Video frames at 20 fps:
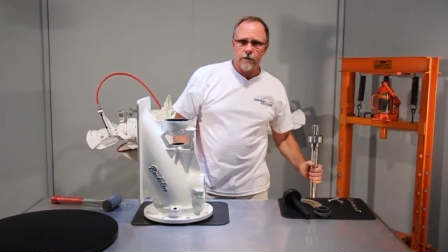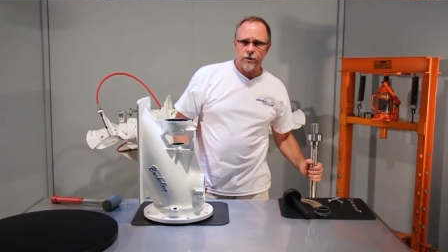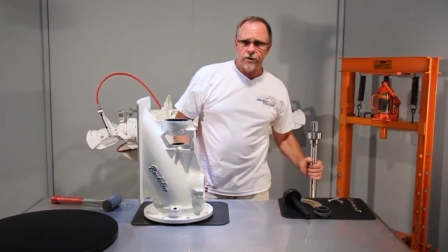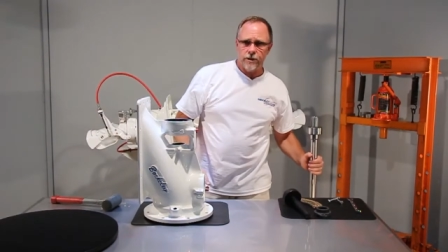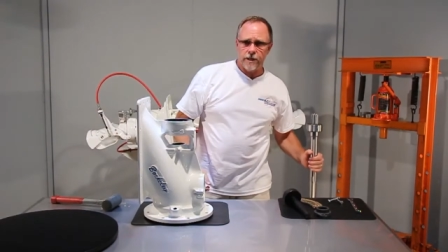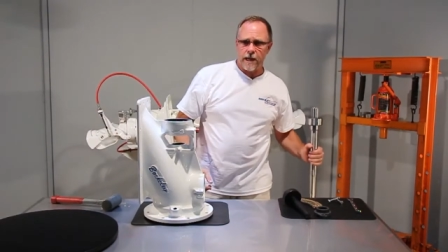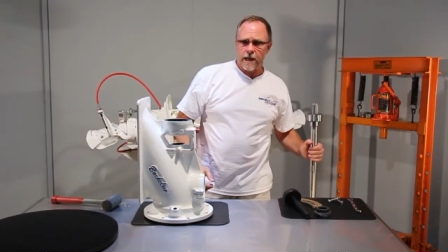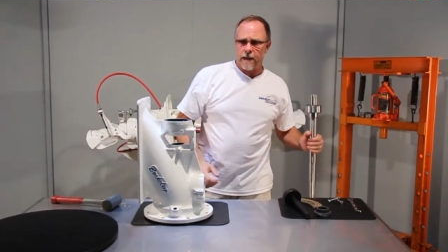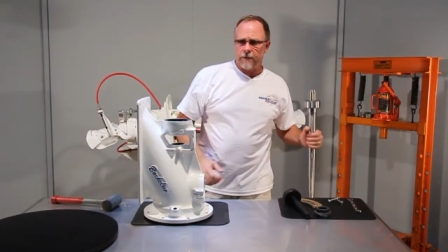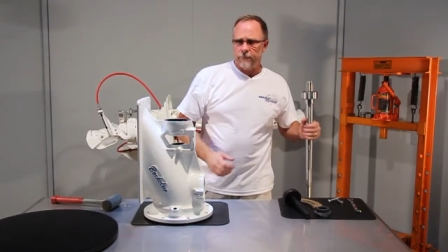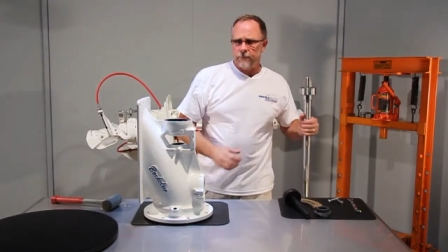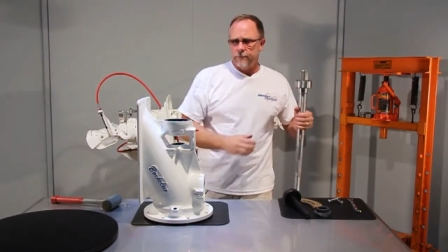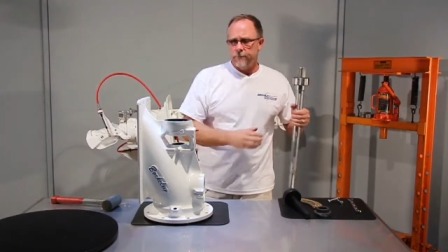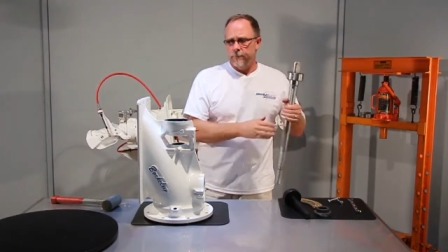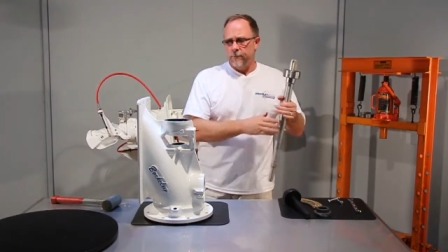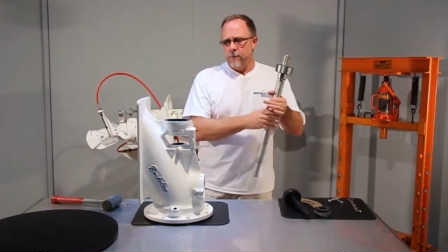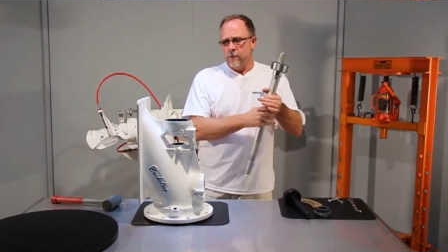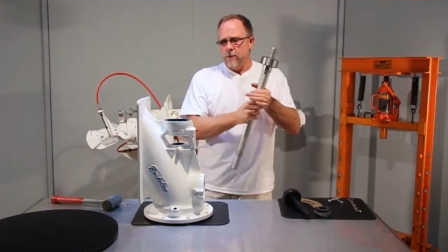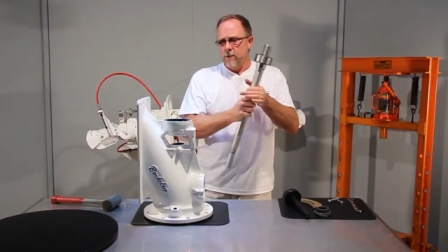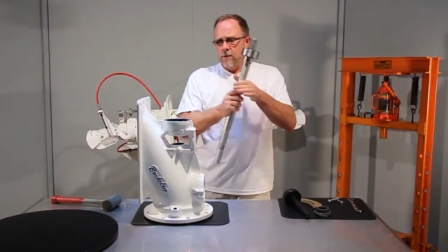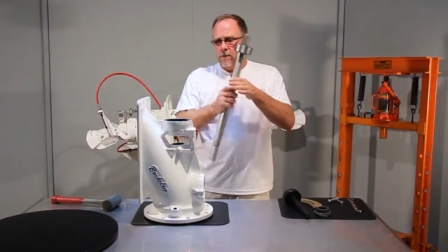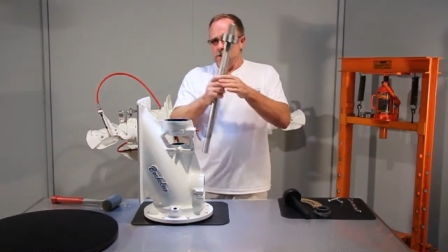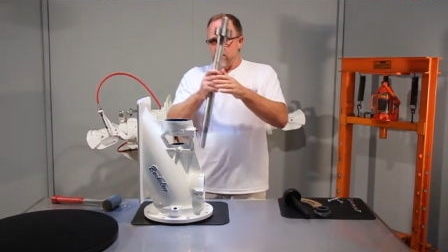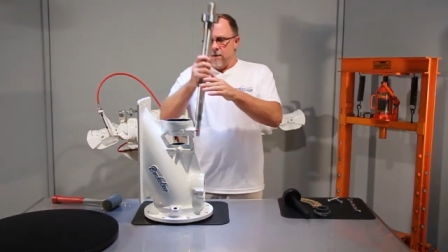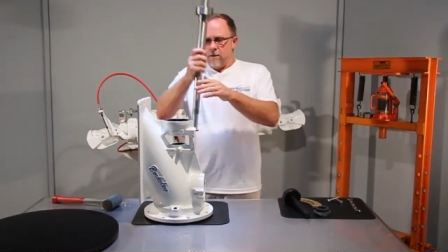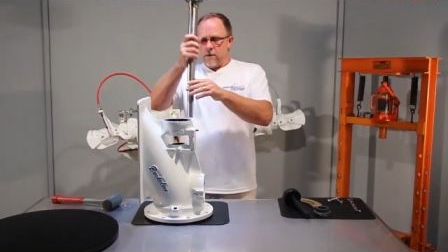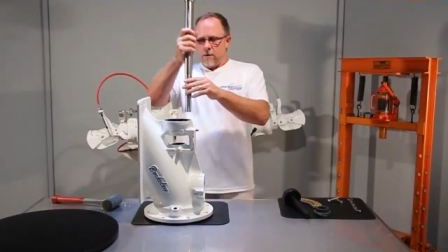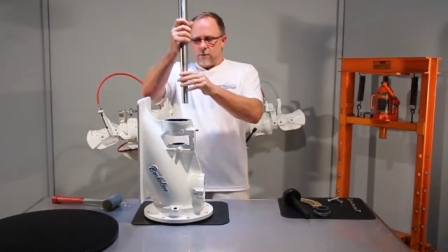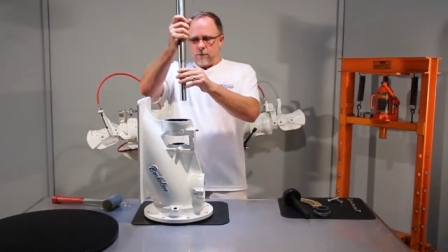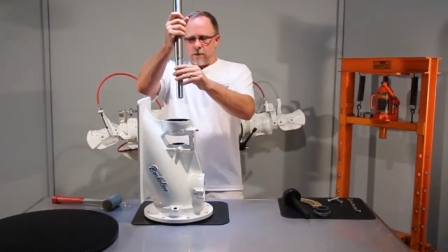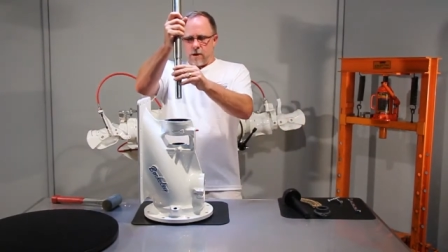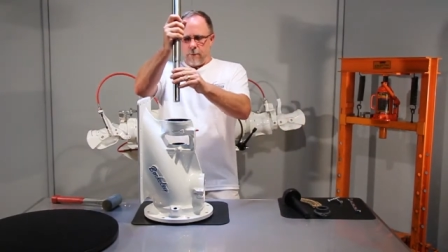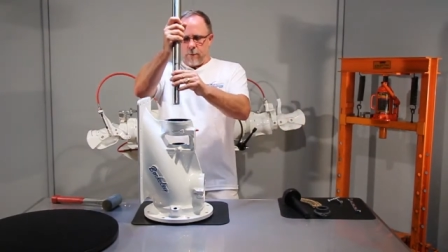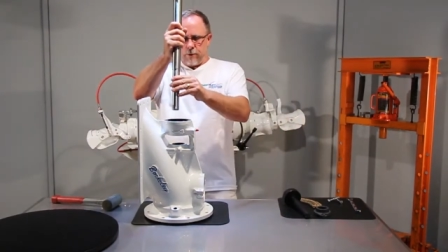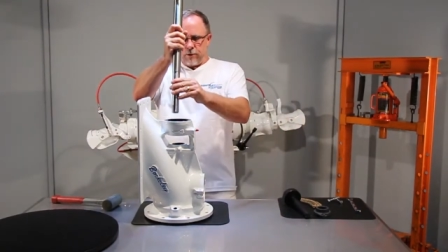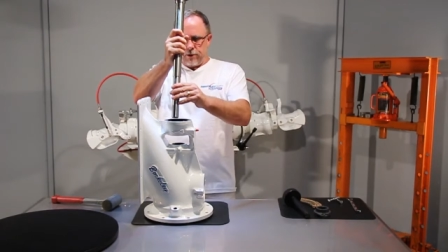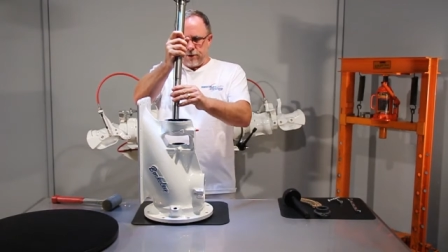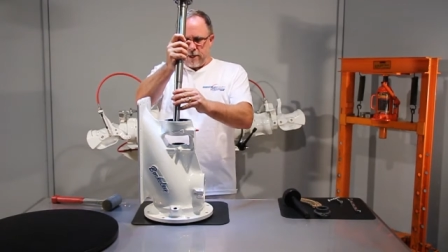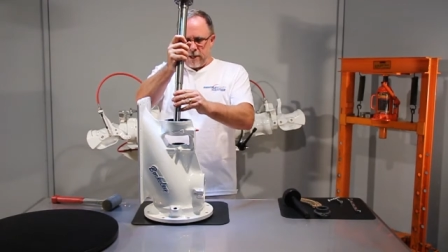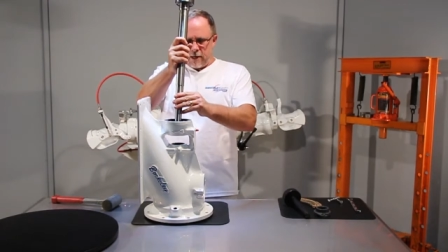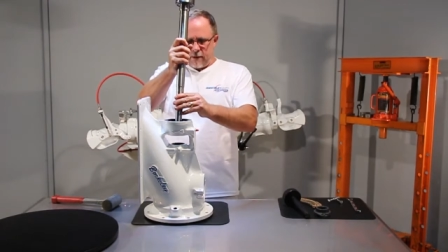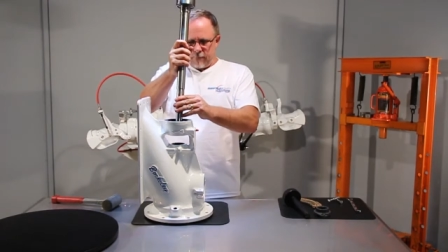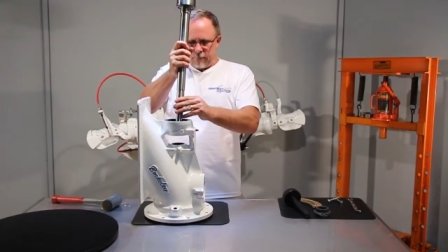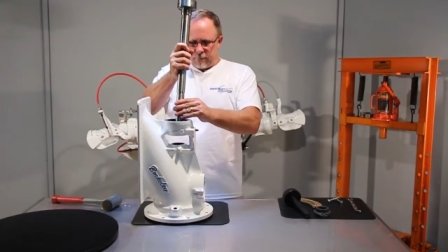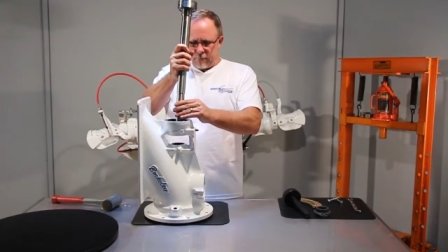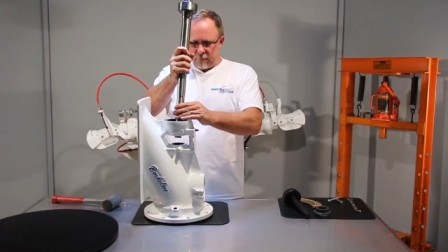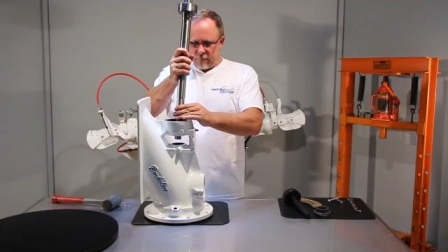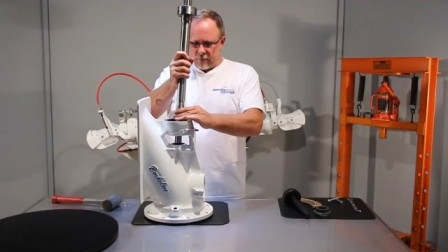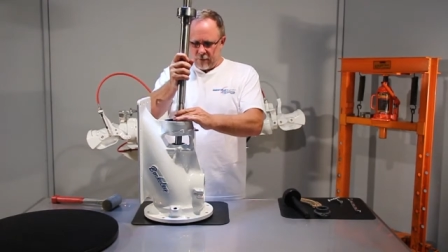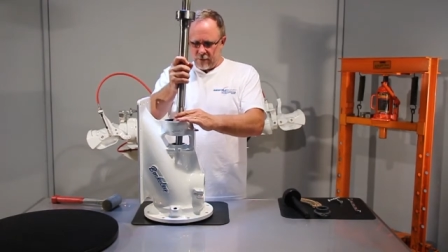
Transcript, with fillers: our shaft, drop our shaft